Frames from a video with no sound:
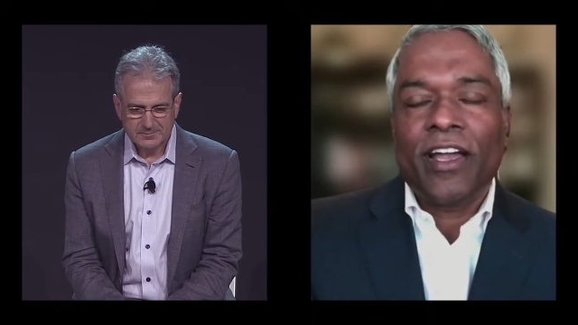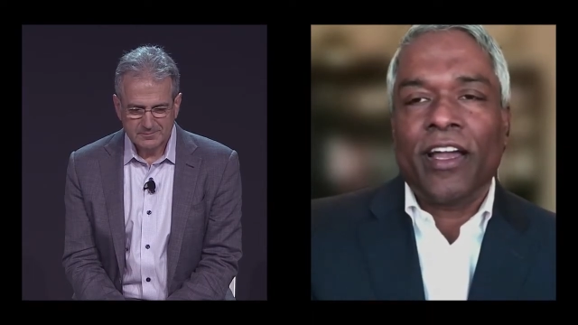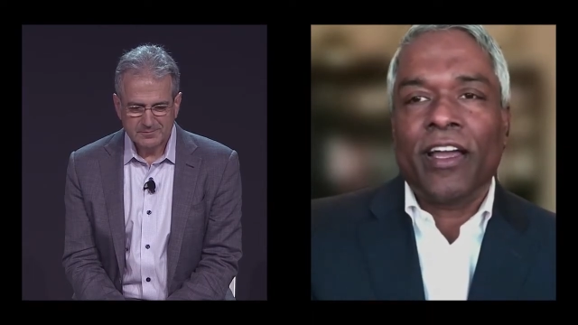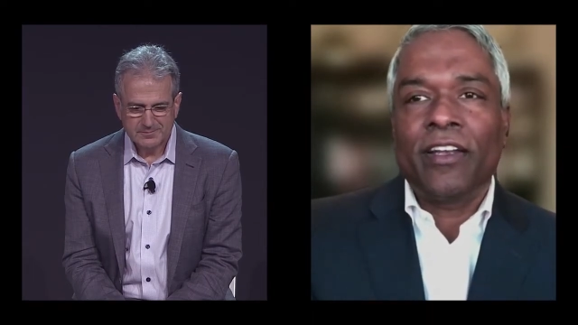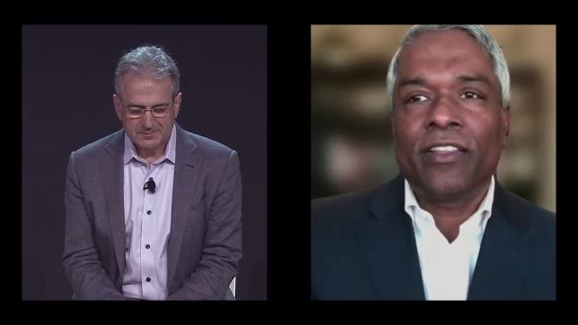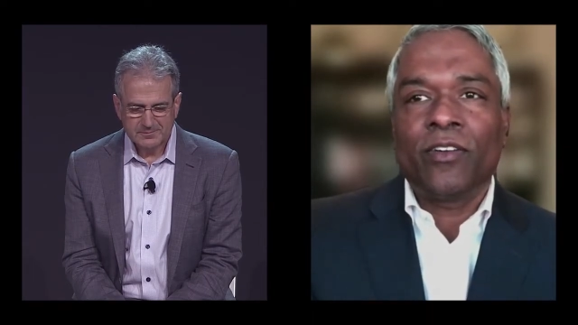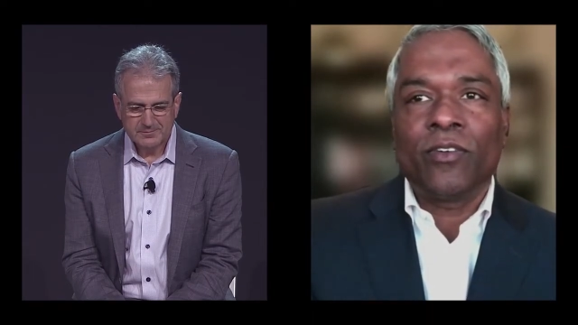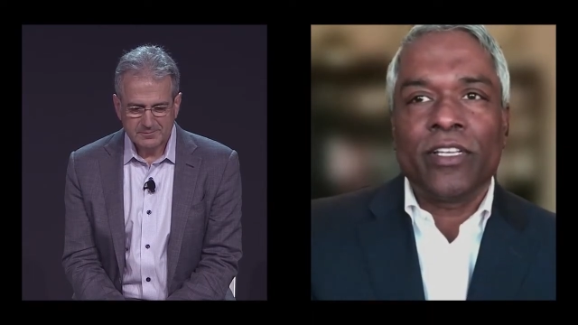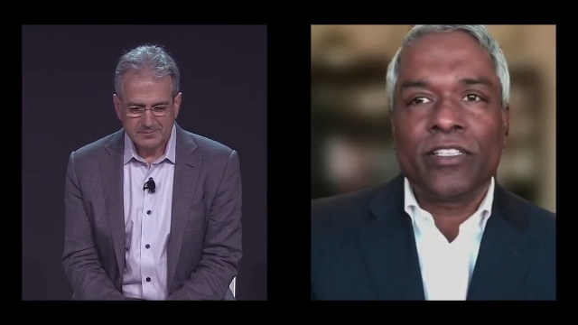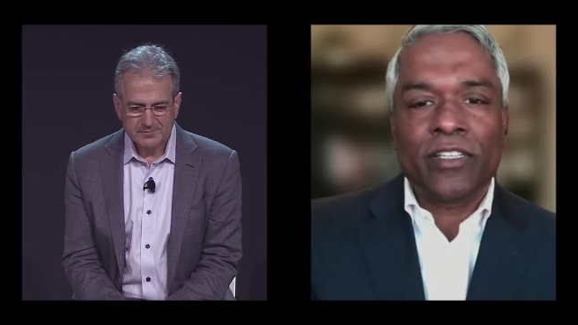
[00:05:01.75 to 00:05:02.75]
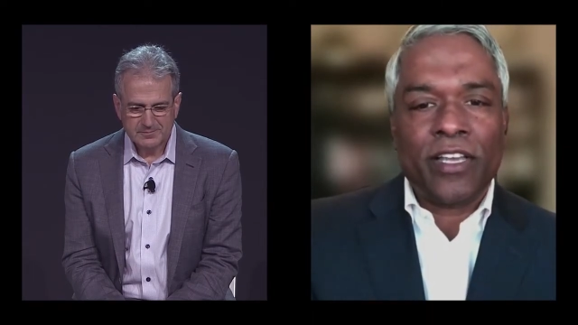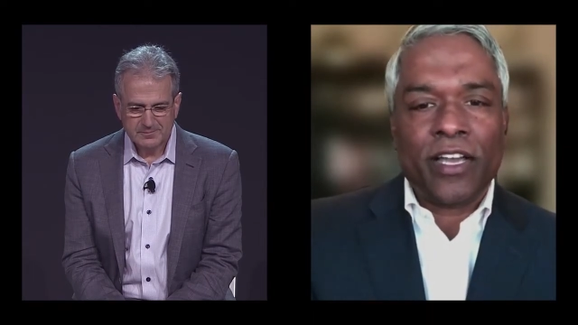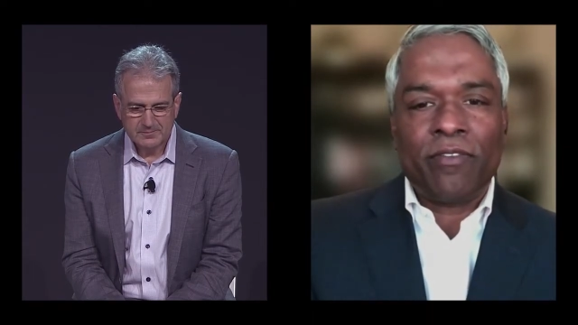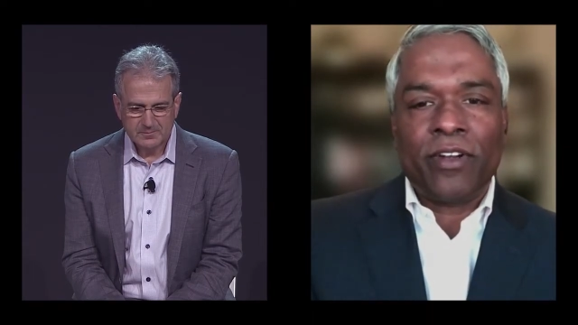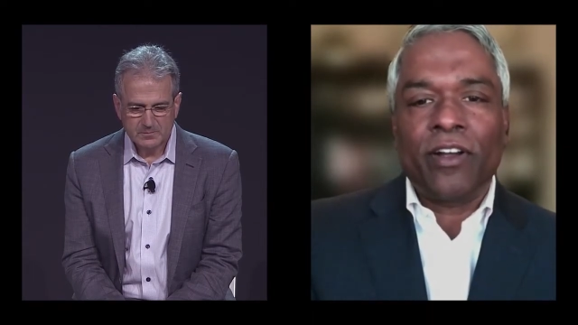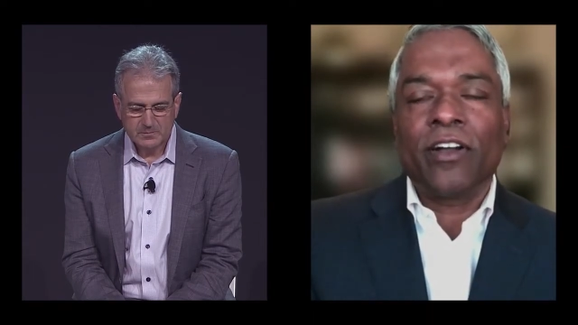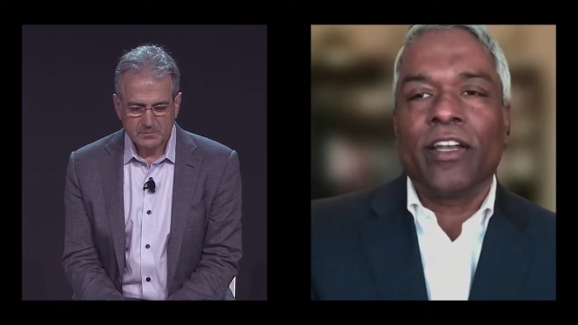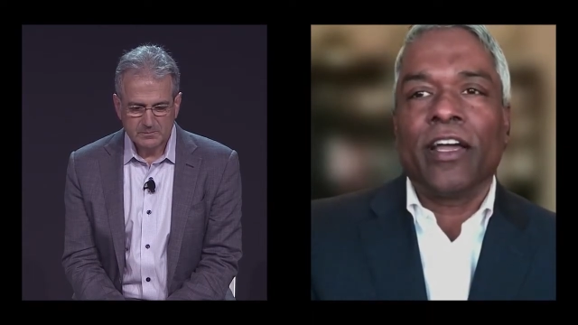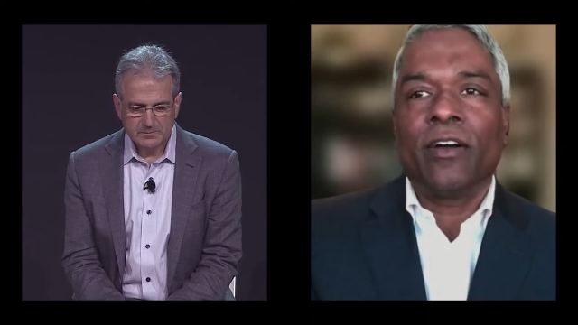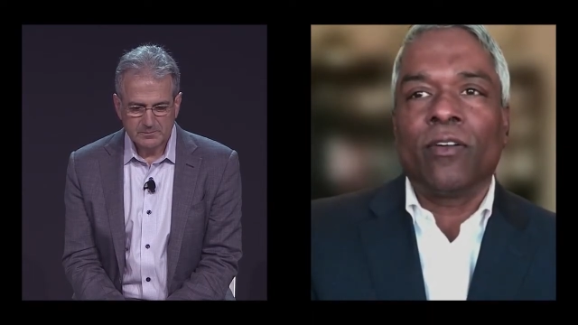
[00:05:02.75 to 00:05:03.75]
Speaker 1: And the reason they haven't gone
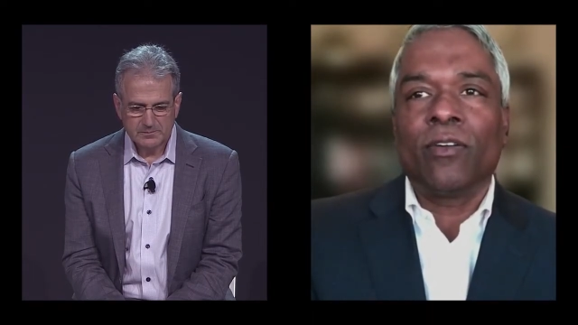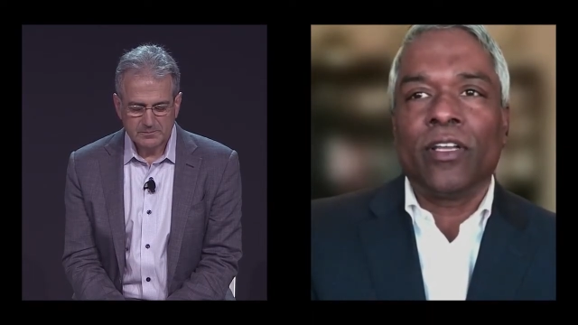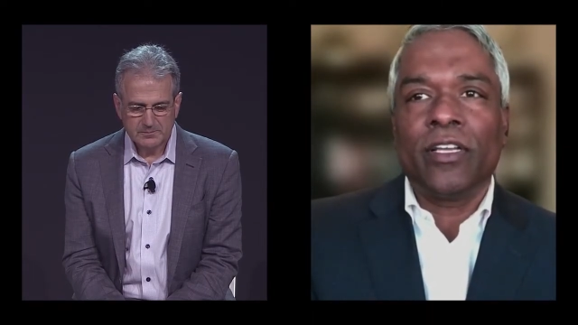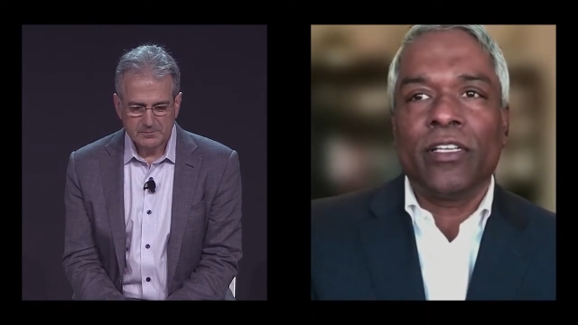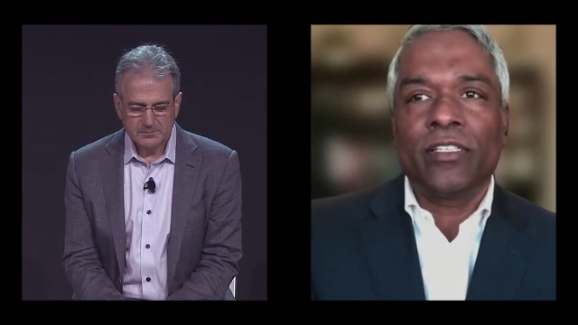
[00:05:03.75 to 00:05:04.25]
down is